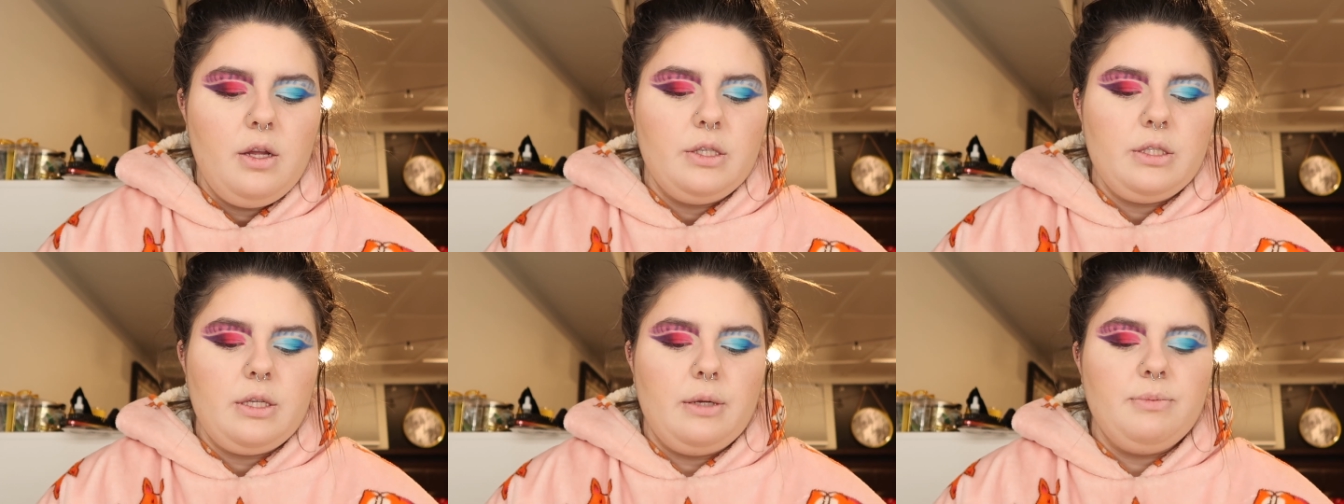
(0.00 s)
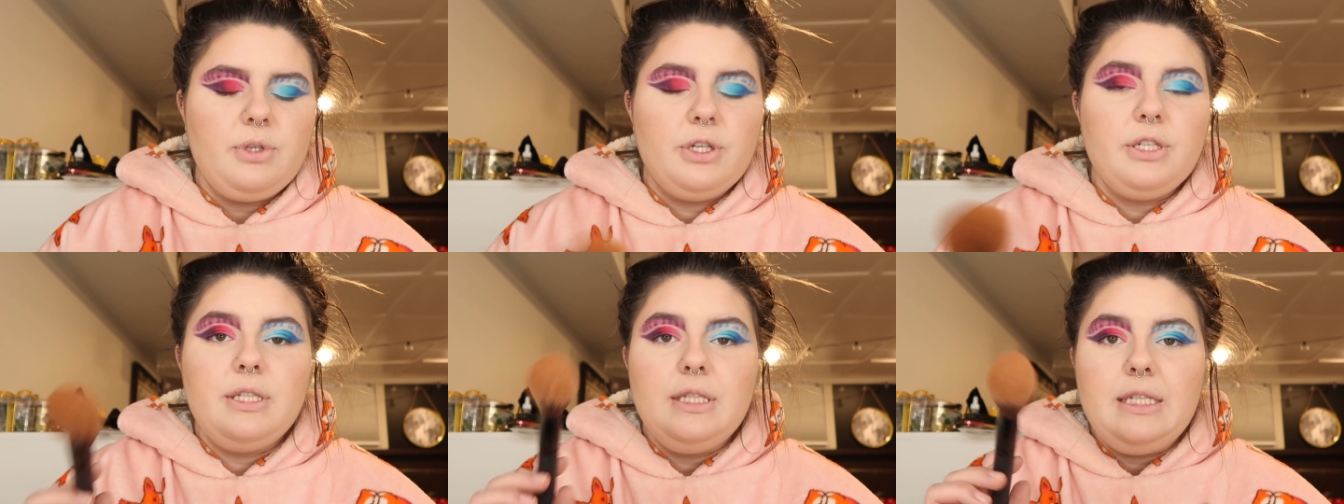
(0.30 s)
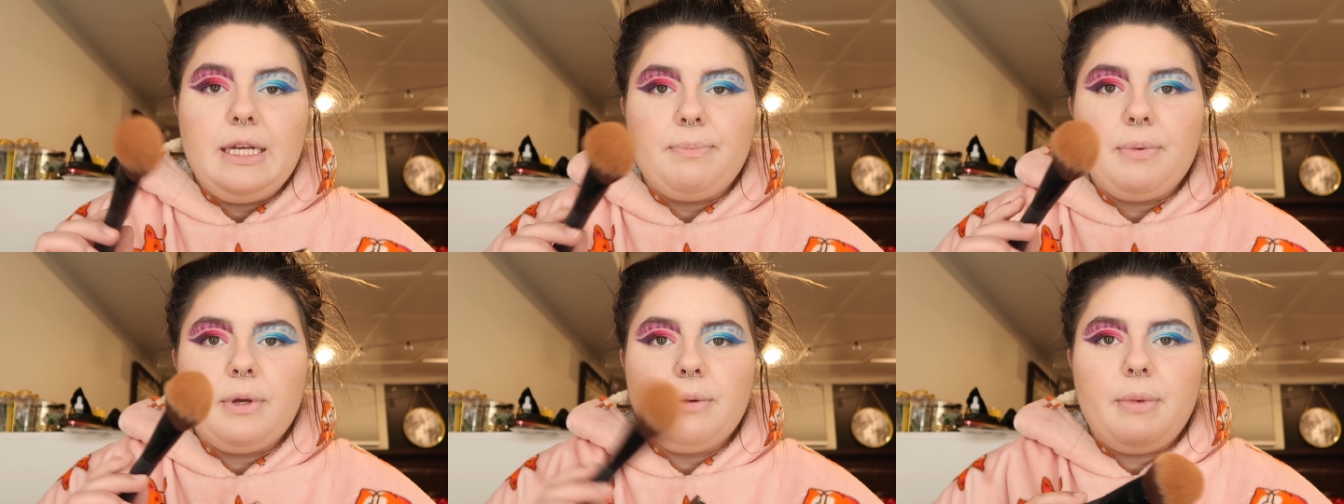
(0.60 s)
So I'm just
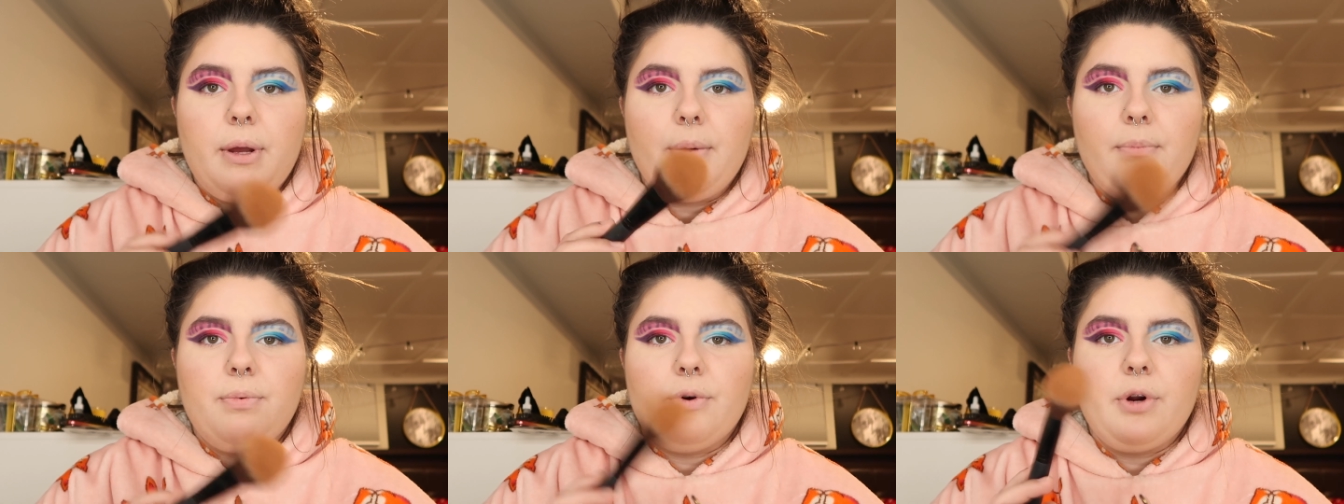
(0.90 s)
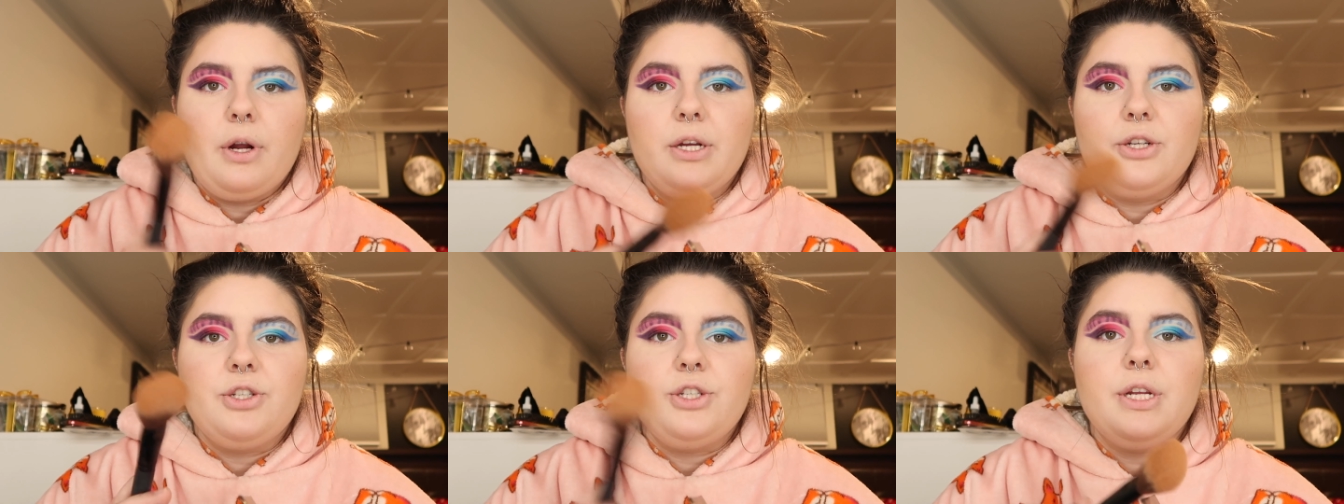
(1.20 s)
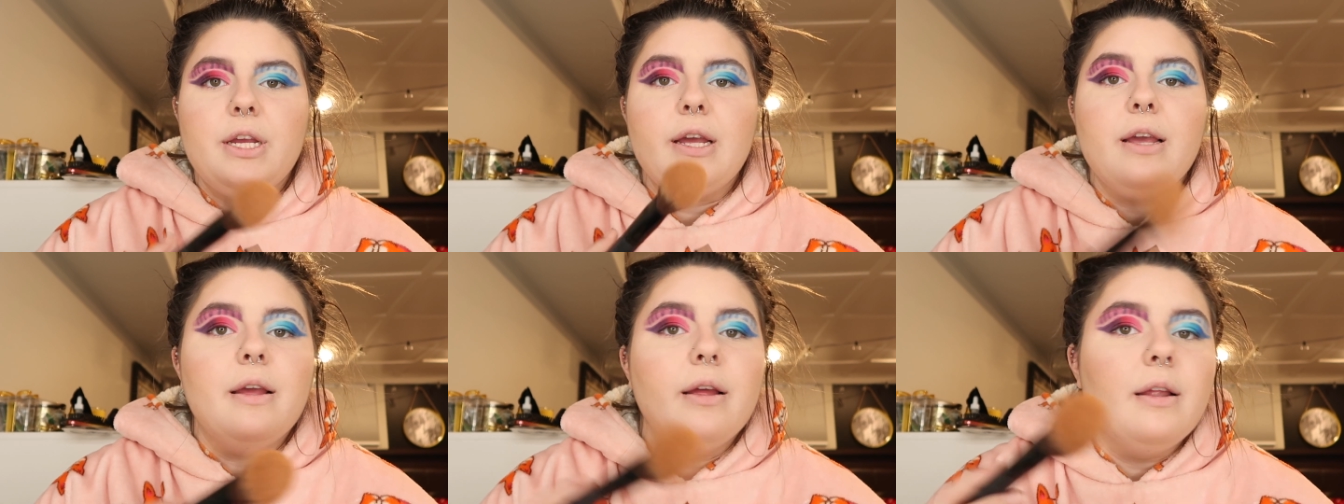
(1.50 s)
dipping my brush
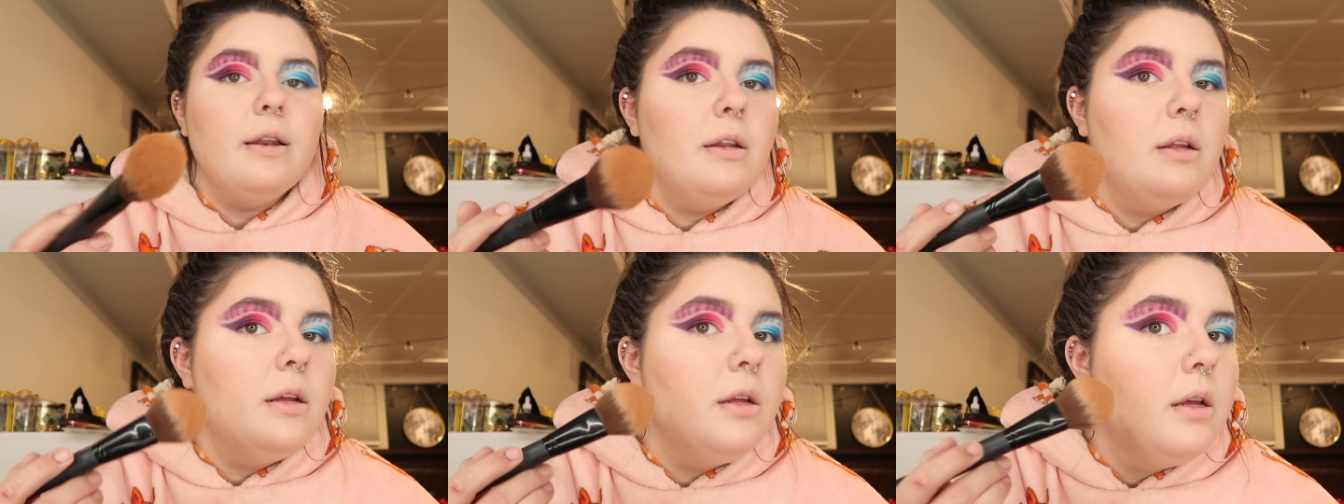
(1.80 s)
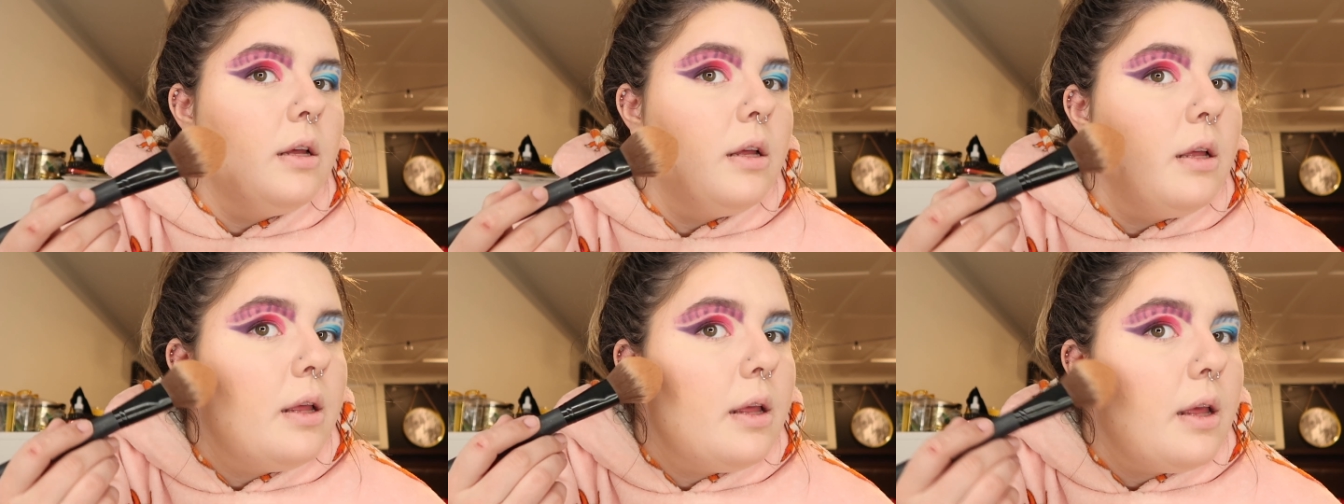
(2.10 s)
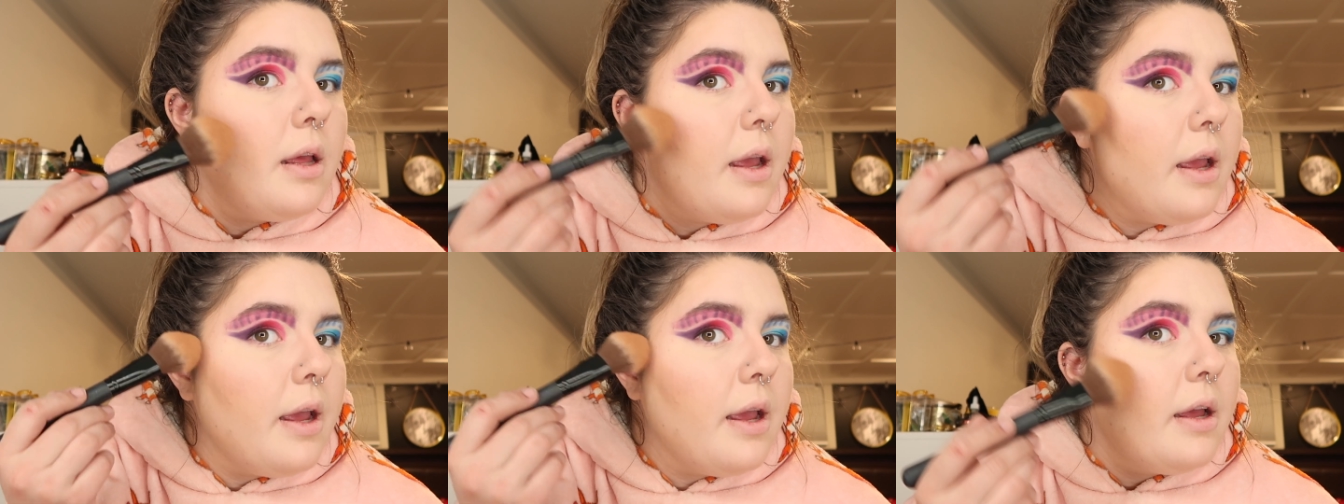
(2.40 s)
in,
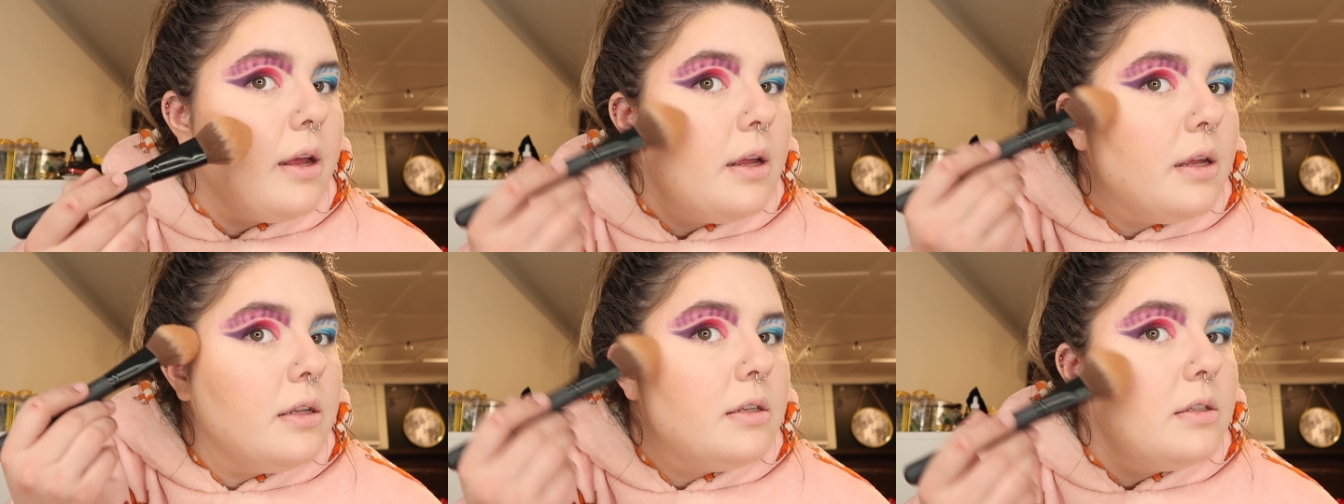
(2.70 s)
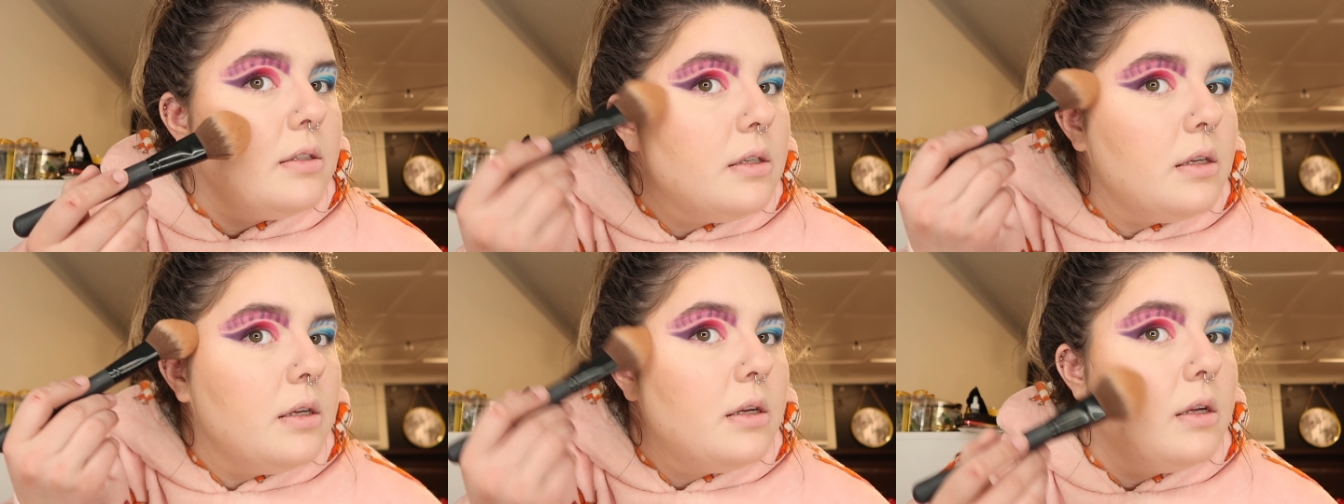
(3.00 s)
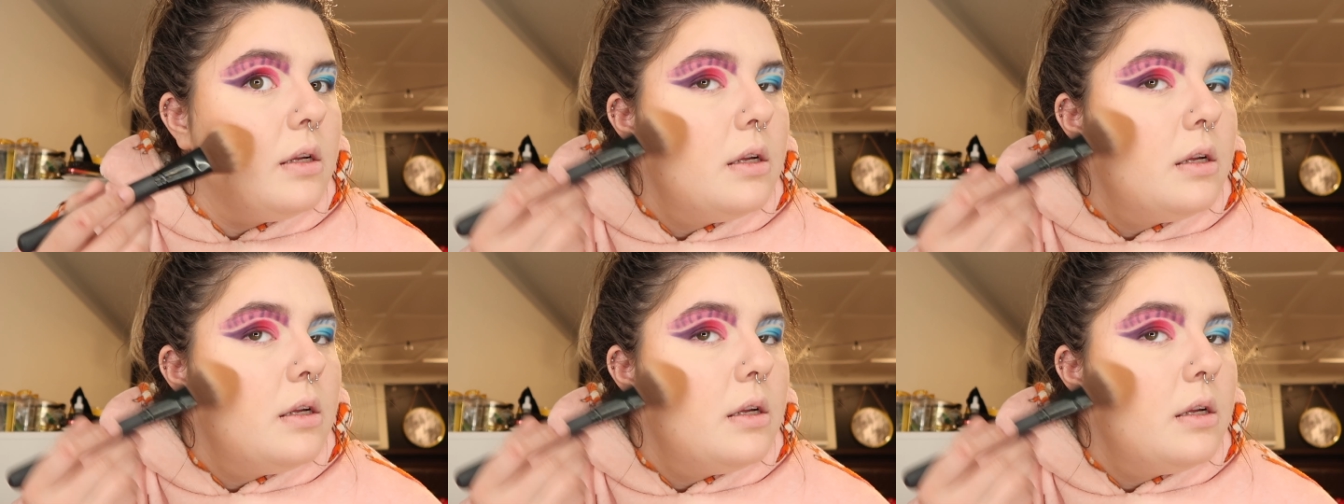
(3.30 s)
and